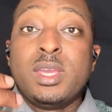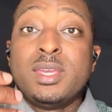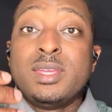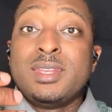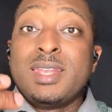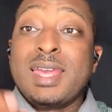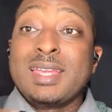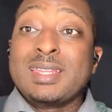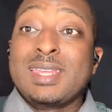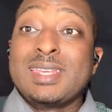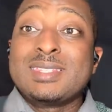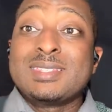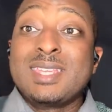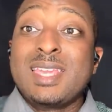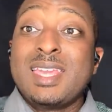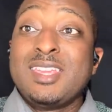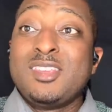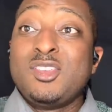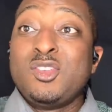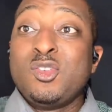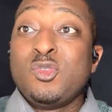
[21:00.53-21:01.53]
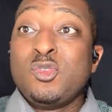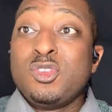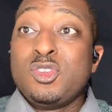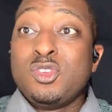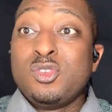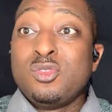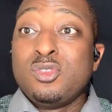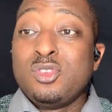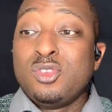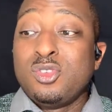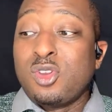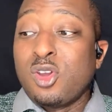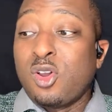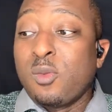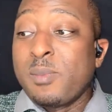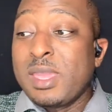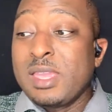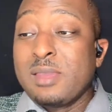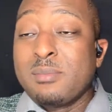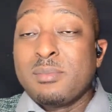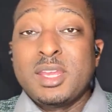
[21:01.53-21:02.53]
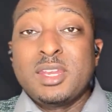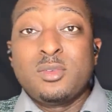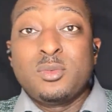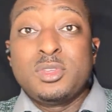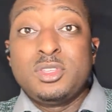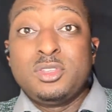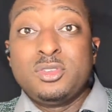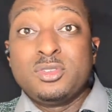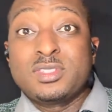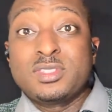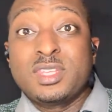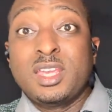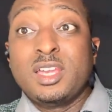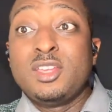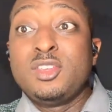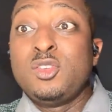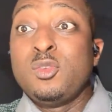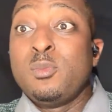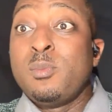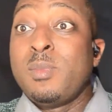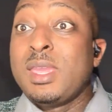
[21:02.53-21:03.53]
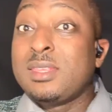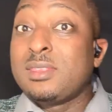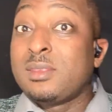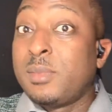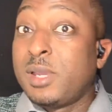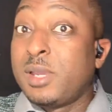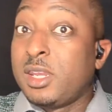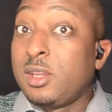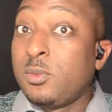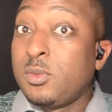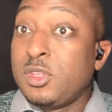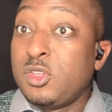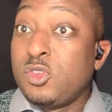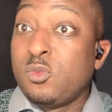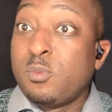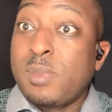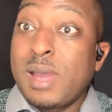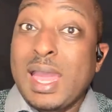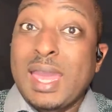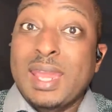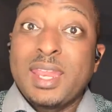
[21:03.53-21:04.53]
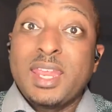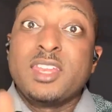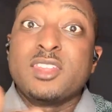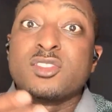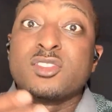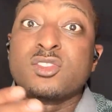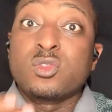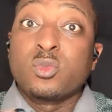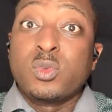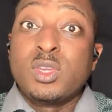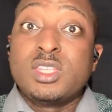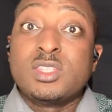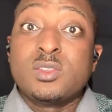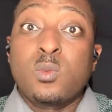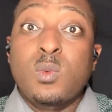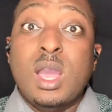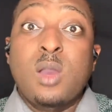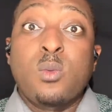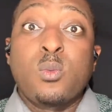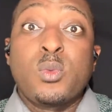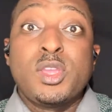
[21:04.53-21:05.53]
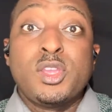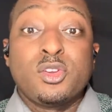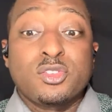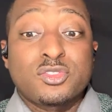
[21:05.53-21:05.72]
Like they say, you don't make money when you sell, you make the money when you buy. That is the reason why we